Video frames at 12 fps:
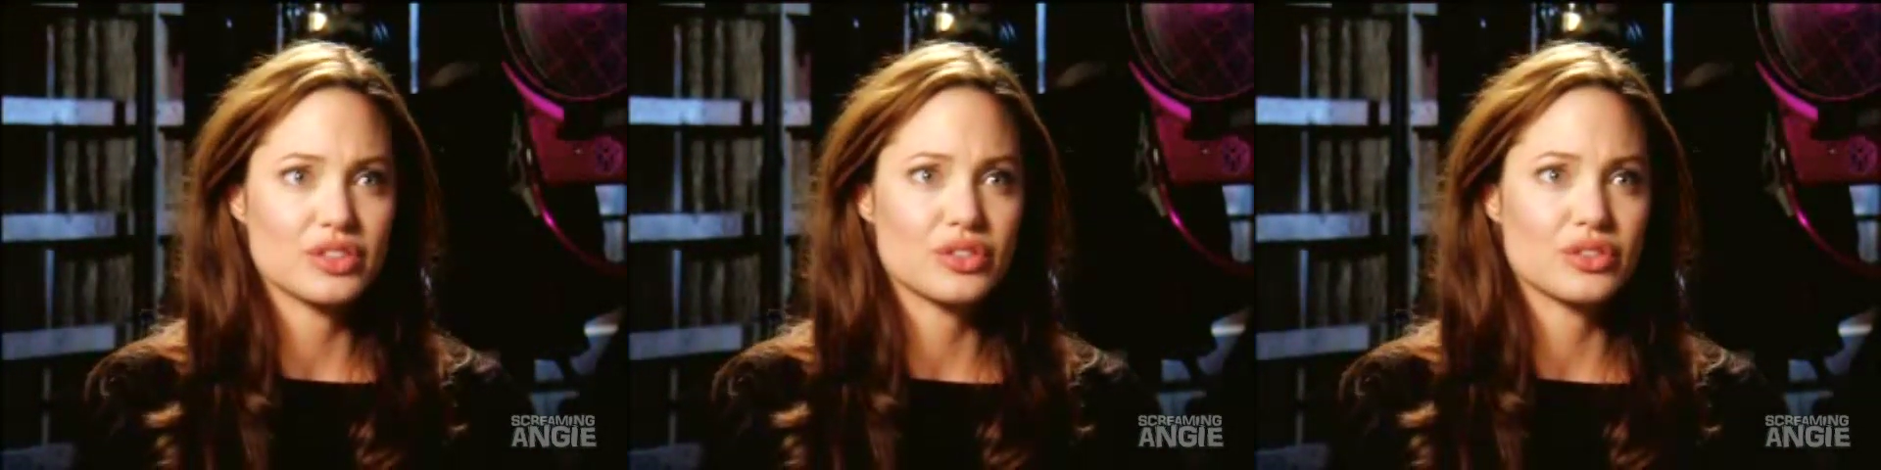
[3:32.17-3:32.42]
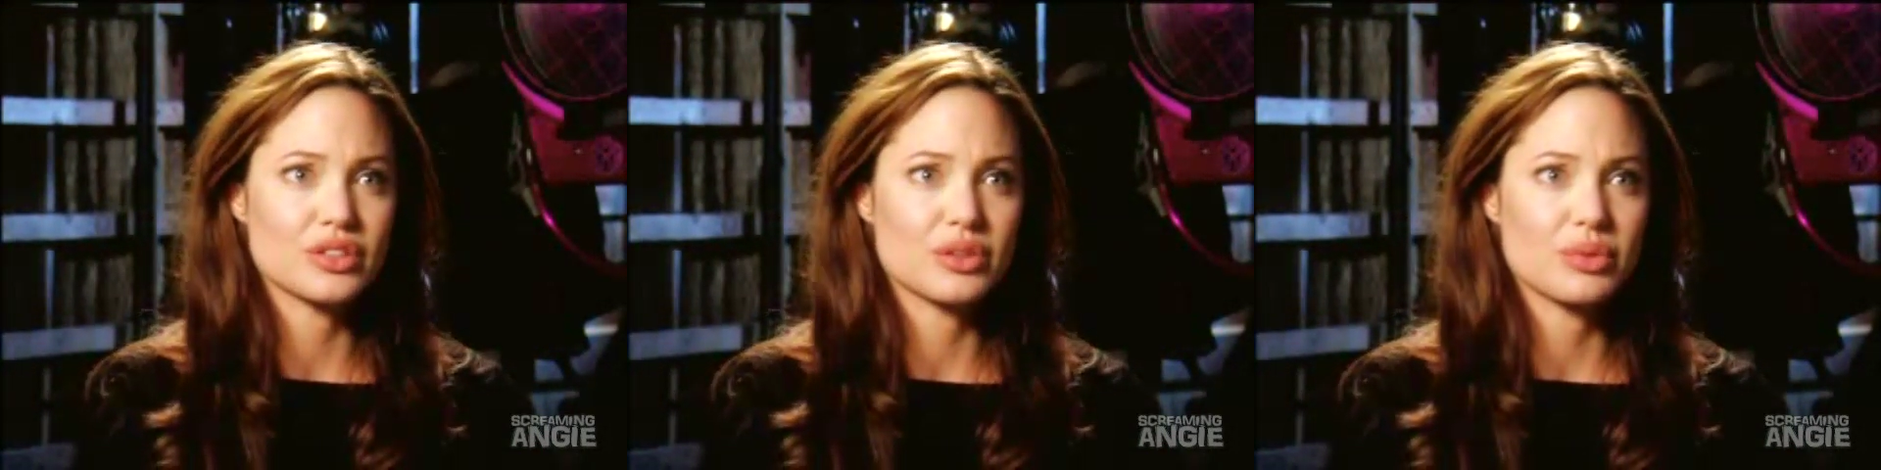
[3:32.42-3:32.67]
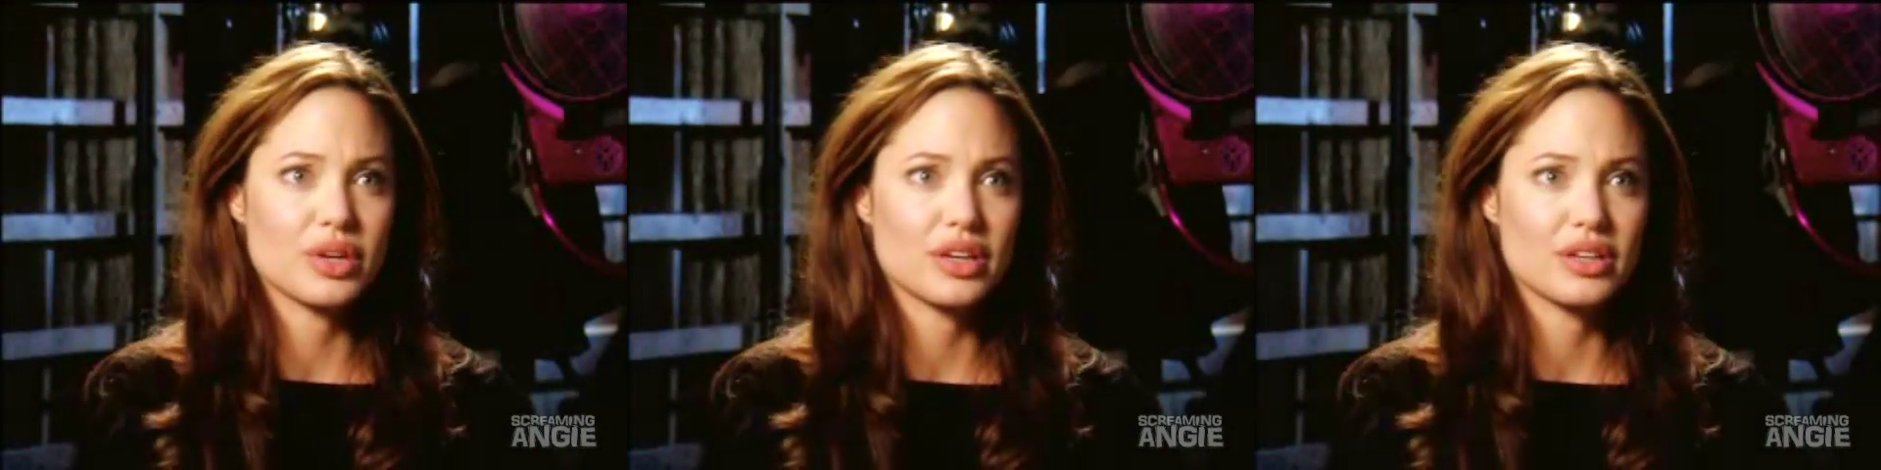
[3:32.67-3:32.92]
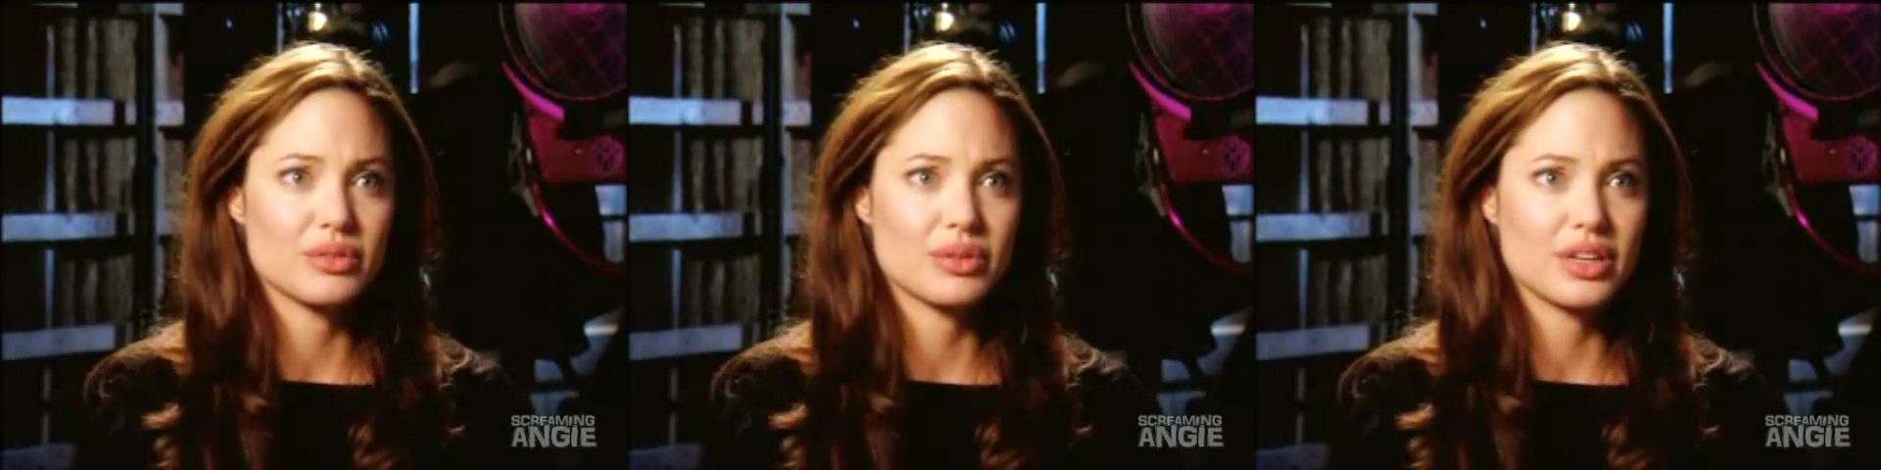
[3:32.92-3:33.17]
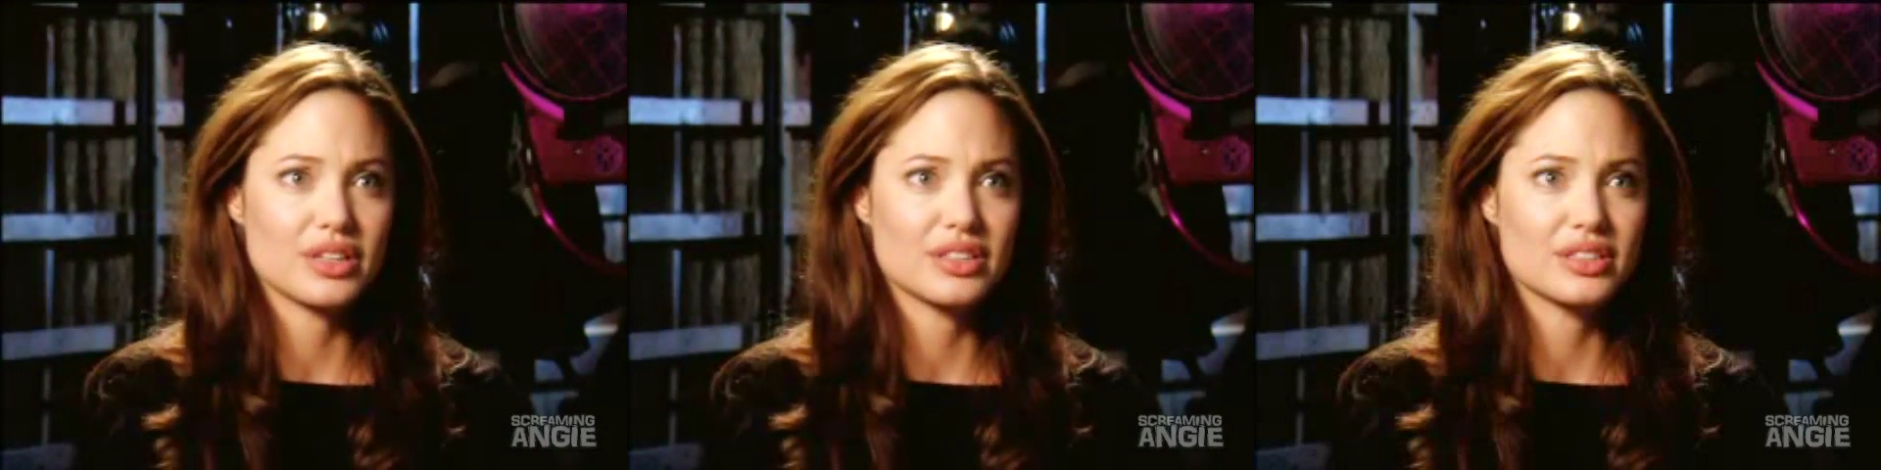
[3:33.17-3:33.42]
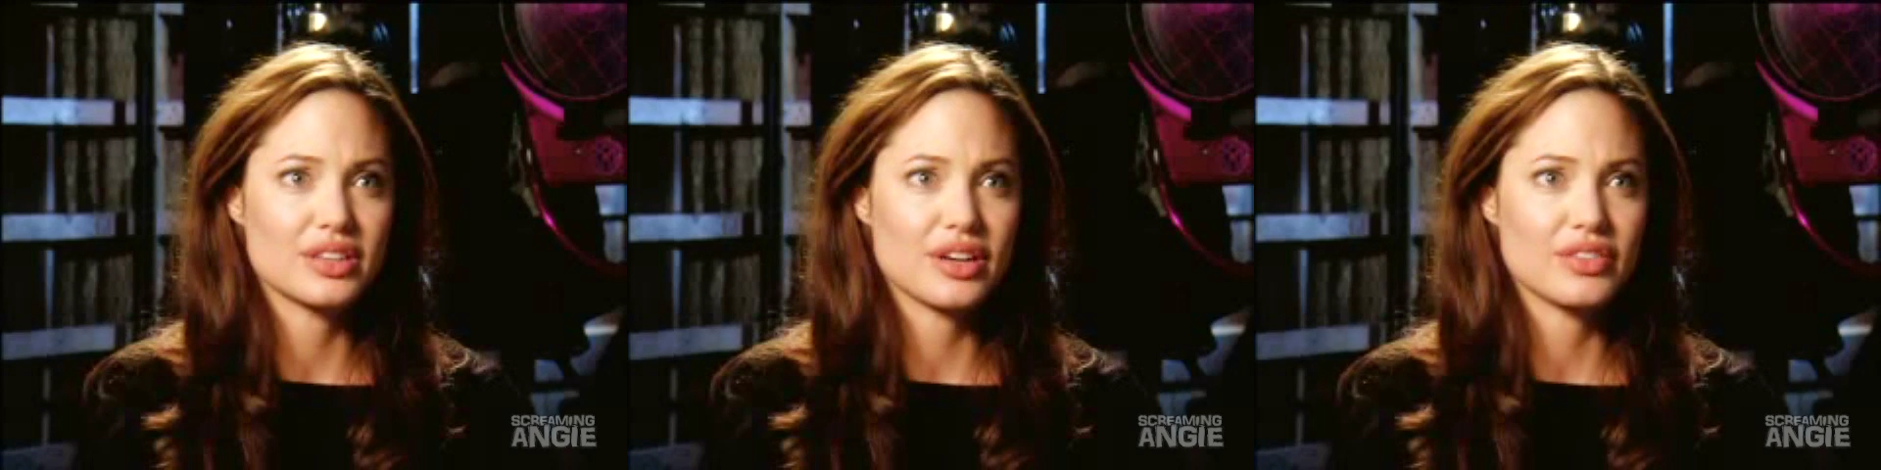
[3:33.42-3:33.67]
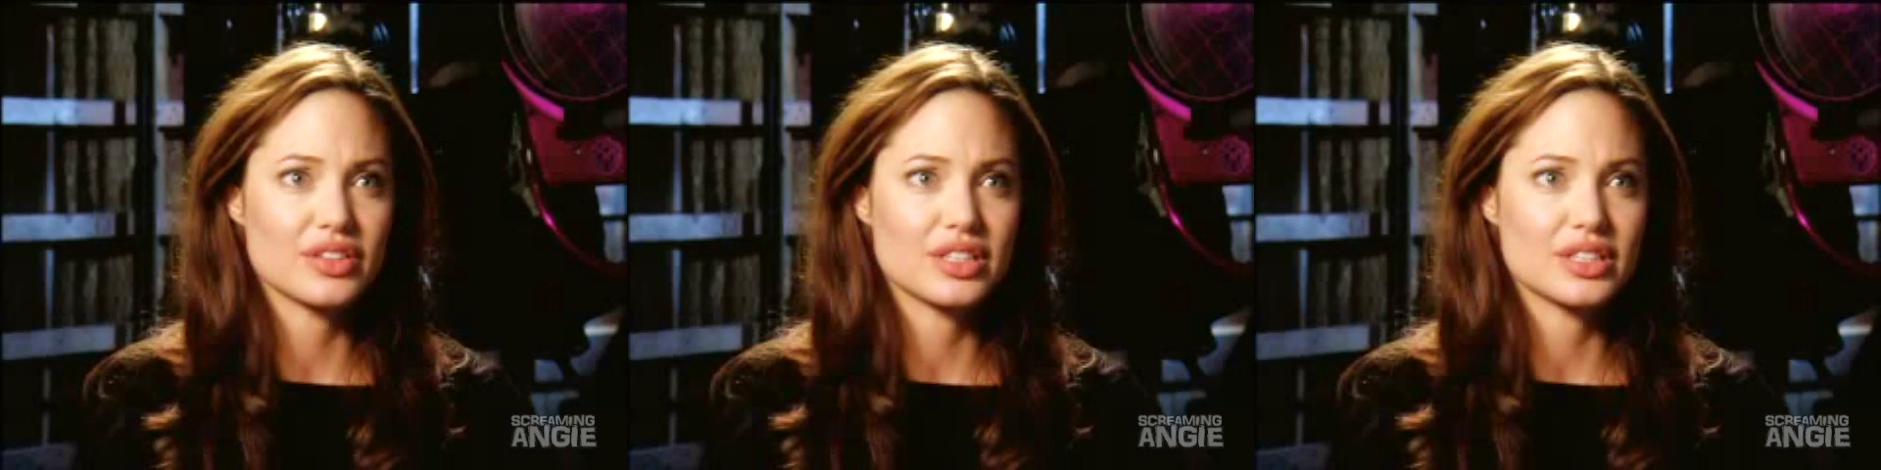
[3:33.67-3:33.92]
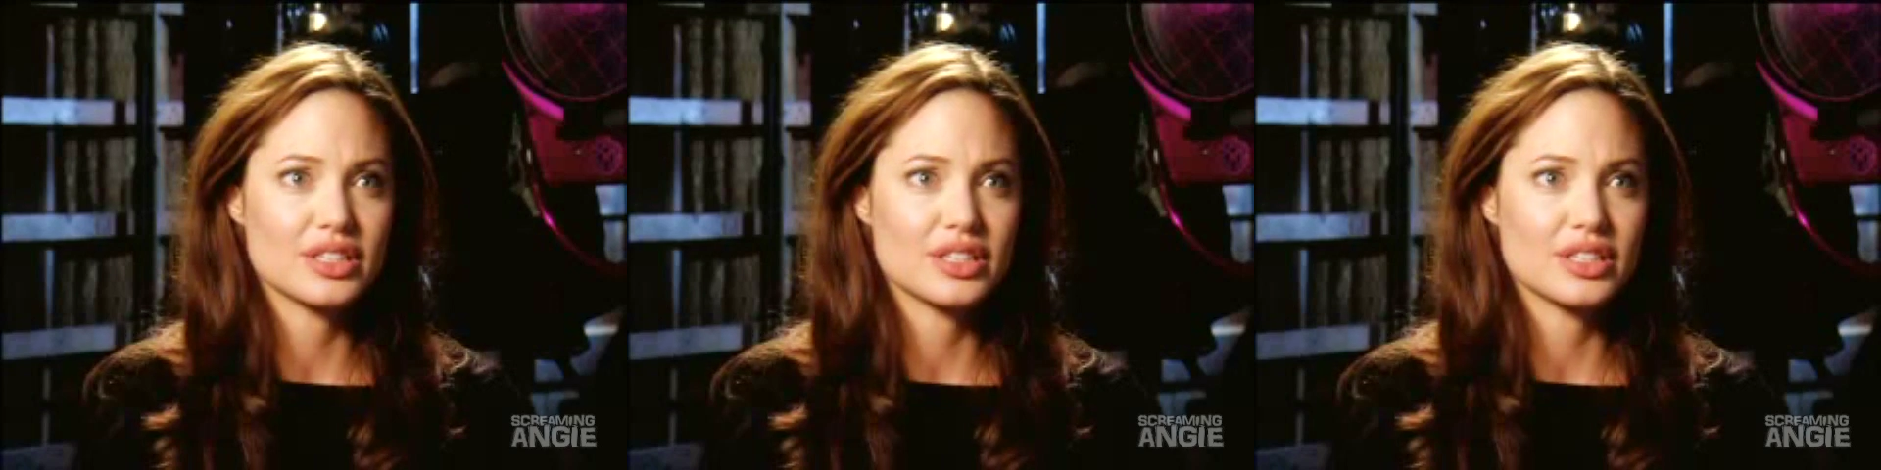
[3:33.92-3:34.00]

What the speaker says: Certainly when I discovered these